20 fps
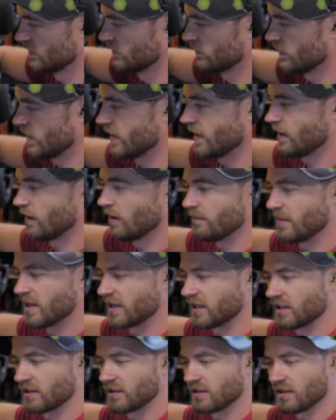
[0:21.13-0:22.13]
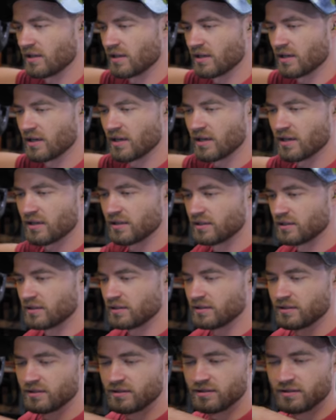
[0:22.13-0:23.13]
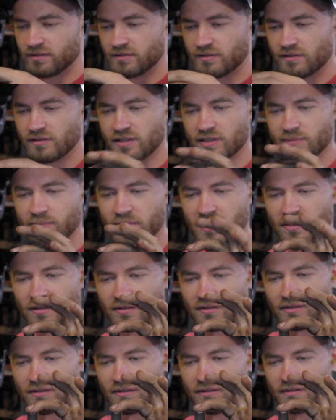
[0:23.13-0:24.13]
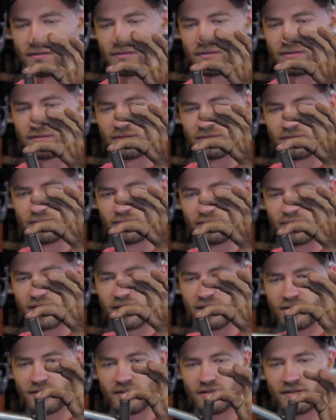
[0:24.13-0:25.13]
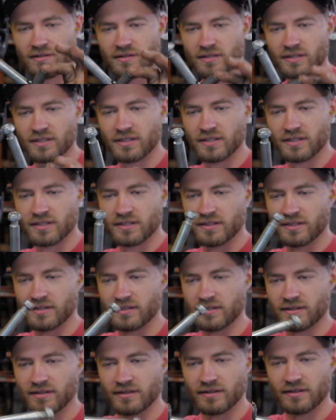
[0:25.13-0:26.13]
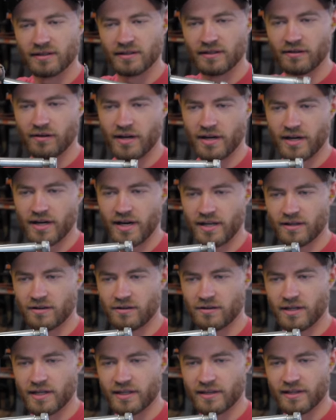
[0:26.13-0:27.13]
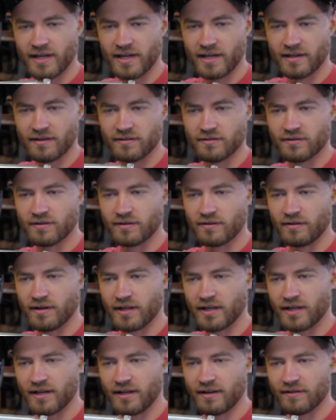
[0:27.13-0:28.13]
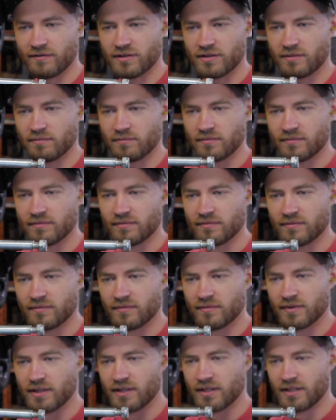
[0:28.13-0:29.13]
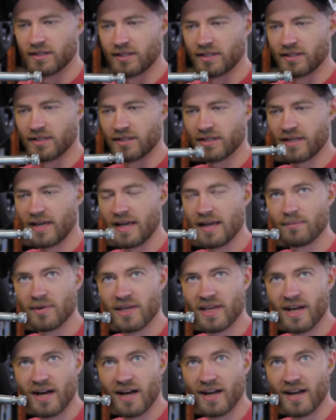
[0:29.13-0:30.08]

Right now I'm making the uh, spindle pieces, and they're at an angle like that so that I can have some K P